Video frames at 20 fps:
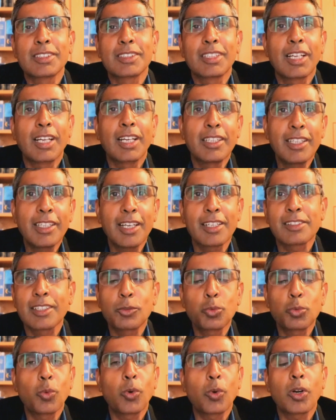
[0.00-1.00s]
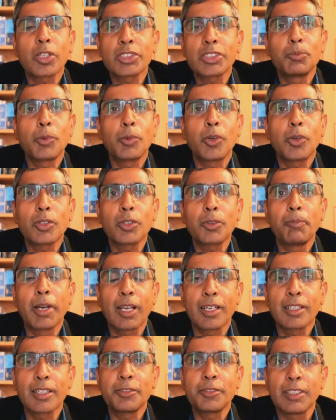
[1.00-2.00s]
yes it works in both male and
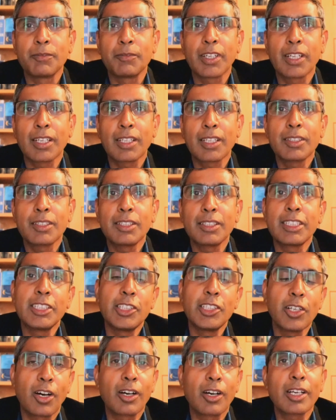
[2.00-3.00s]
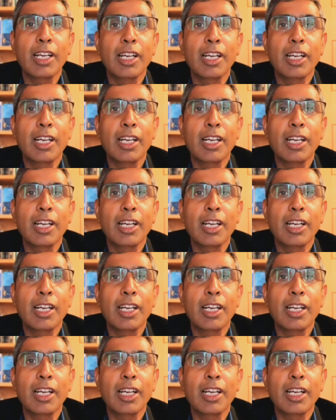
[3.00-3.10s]
female young and